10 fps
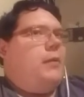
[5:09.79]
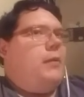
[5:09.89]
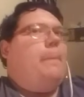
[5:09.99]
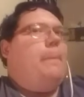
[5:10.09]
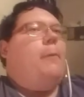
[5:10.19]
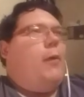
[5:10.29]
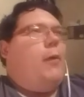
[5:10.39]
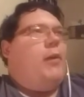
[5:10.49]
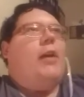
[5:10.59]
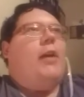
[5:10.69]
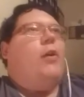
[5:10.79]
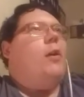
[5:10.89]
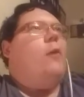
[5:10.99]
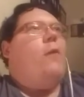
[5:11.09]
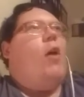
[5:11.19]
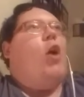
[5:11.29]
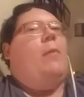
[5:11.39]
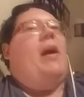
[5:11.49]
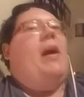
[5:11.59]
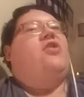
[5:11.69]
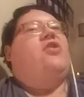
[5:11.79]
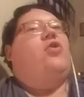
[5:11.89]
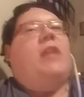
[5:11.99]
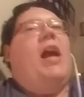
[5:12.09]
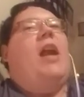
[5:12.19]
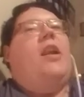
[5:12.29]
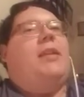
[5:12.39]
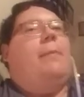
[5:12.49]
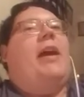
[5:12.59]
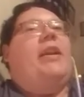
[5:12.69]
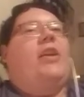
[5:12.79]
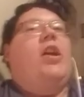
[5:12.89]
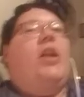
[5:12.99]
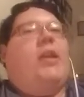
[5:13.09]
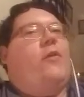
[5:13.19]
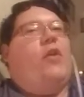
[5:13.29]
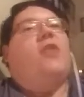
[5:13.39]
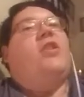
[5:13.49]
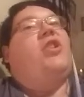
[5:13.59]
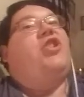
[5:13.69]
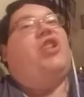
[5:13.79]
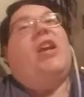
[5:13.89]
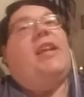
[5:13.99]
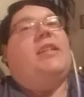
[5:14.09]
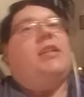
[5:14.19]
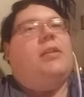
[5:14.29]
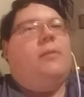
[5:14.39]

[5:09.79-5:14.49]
Temporary. You're not going to go far with my $2 and my gift card to Chili's.